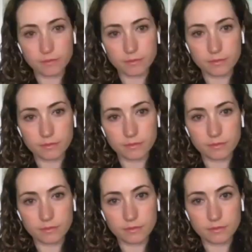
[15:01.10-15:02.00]
cases
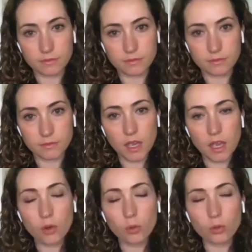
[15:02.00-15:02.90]
no, I, I
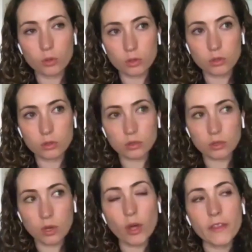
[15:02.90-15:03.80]
agree
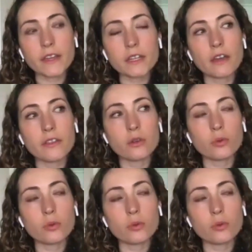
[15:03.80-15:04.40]
Well, I think another